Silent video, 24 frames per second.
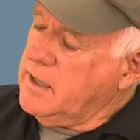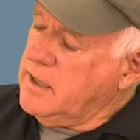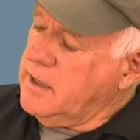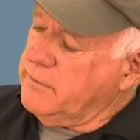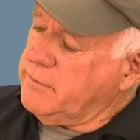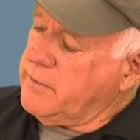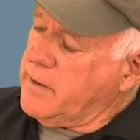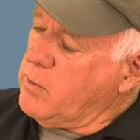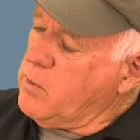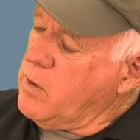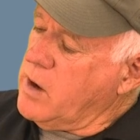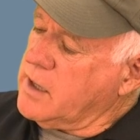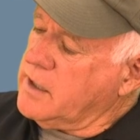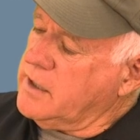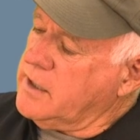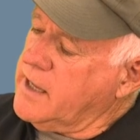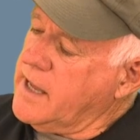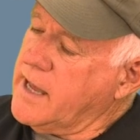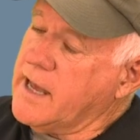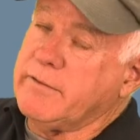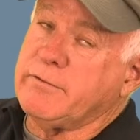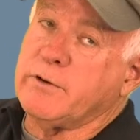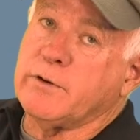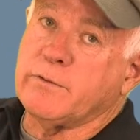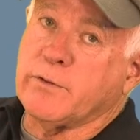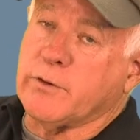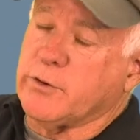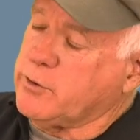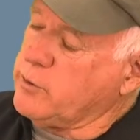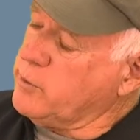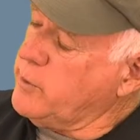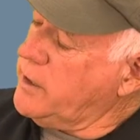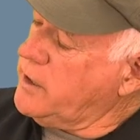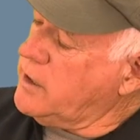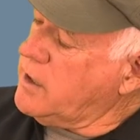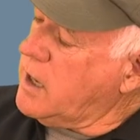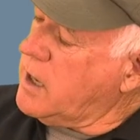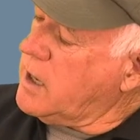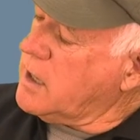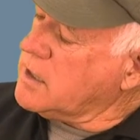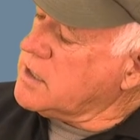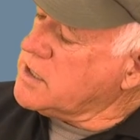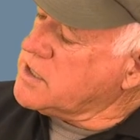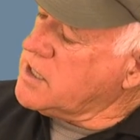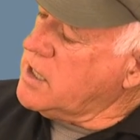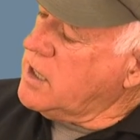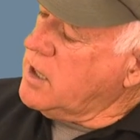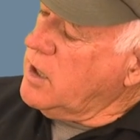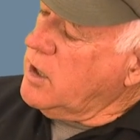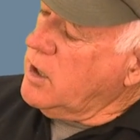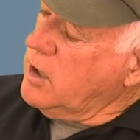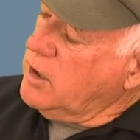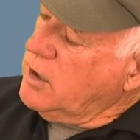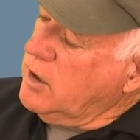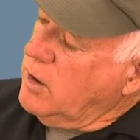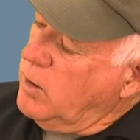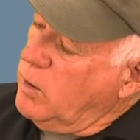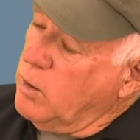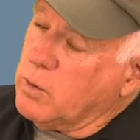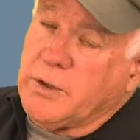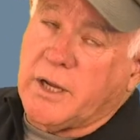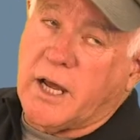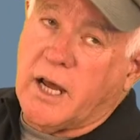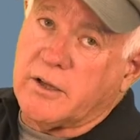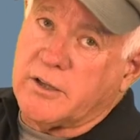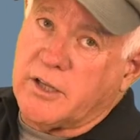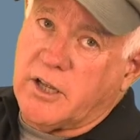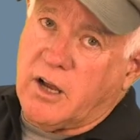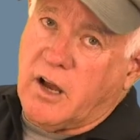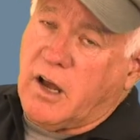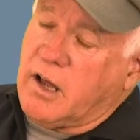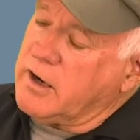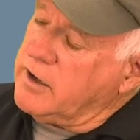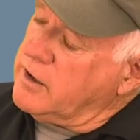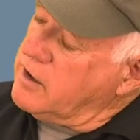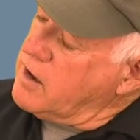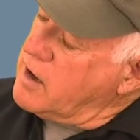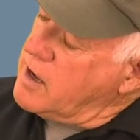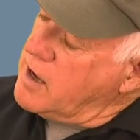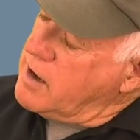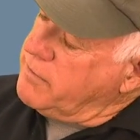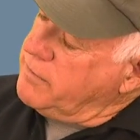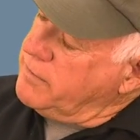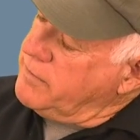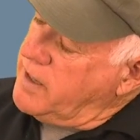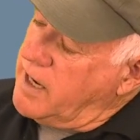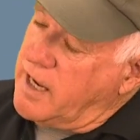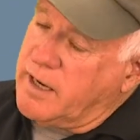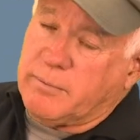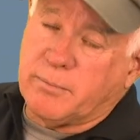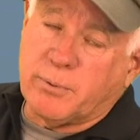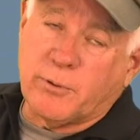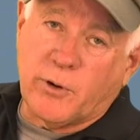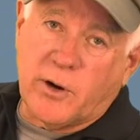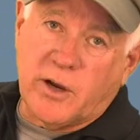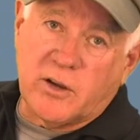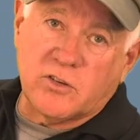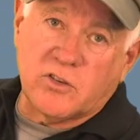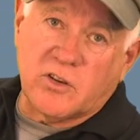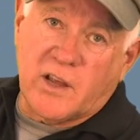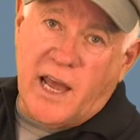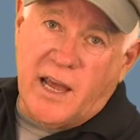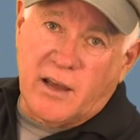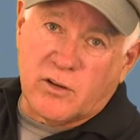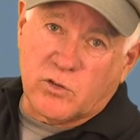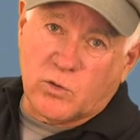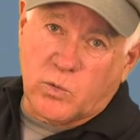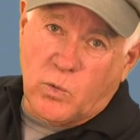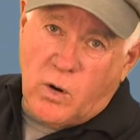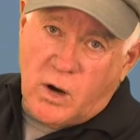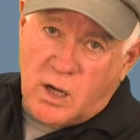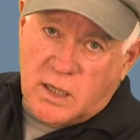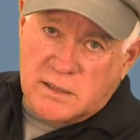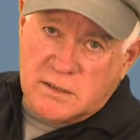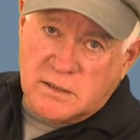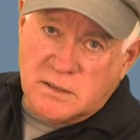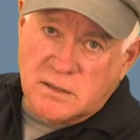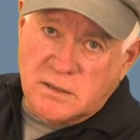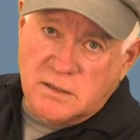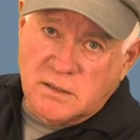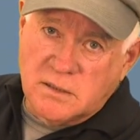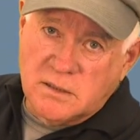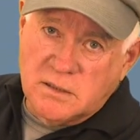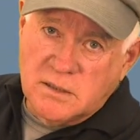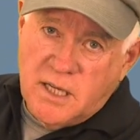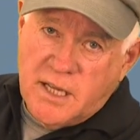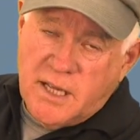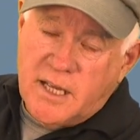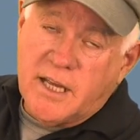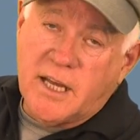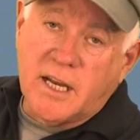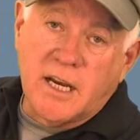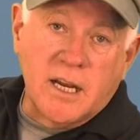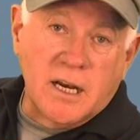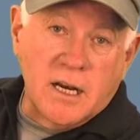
If I wanted to have it for three dogs, hold down the on and off and press S1, and